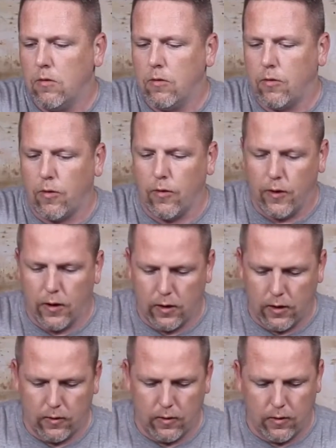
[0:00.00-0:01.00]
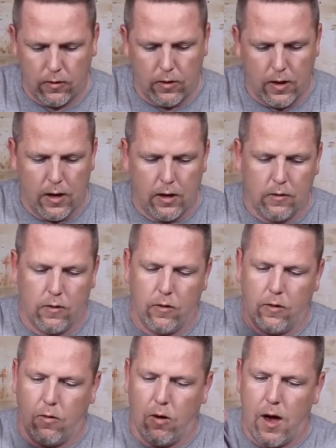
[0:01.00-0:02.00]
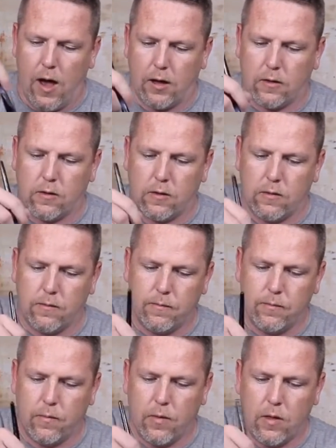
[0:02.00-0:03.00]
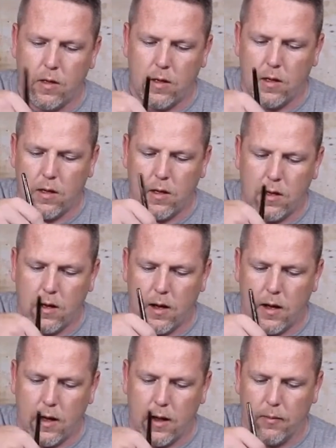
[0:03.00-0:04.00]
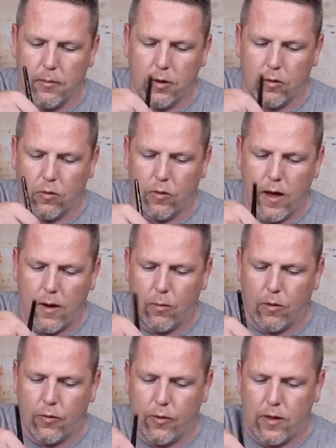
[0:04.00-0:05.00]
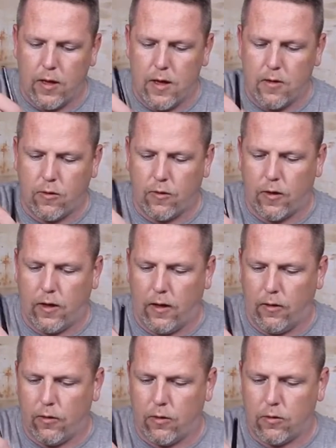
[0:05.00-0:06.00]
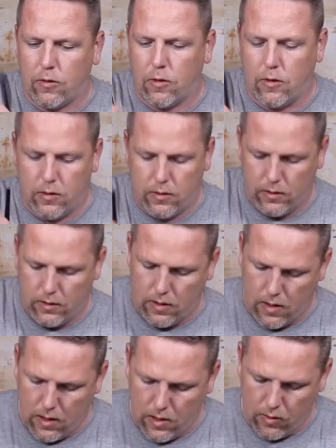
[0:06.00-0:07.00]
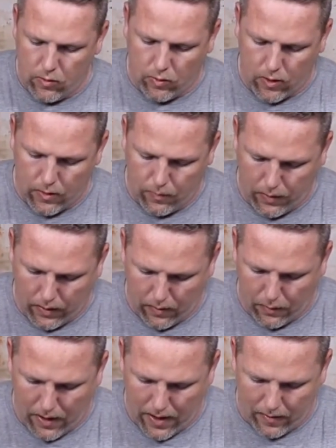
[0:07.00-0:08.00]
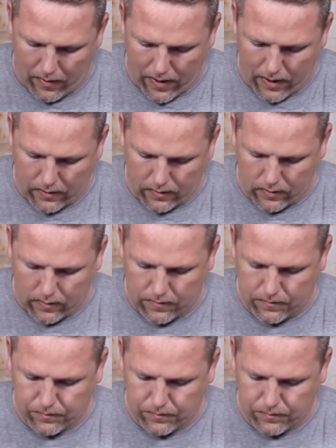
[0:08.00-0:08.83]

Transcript: so that it doesn't go down into the cracks. And I'm going to do that with each of the colors, trying to pick up highlights.